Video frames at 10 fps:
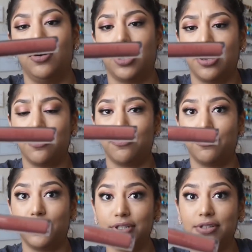Okay,
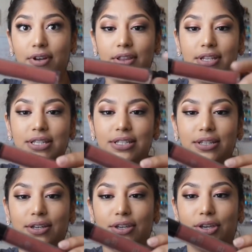first of all, this
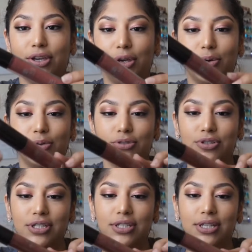is huge.
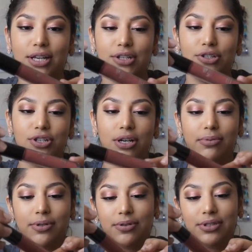This is like
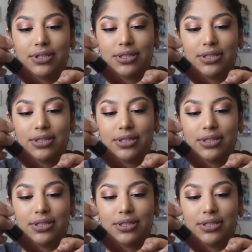jumbo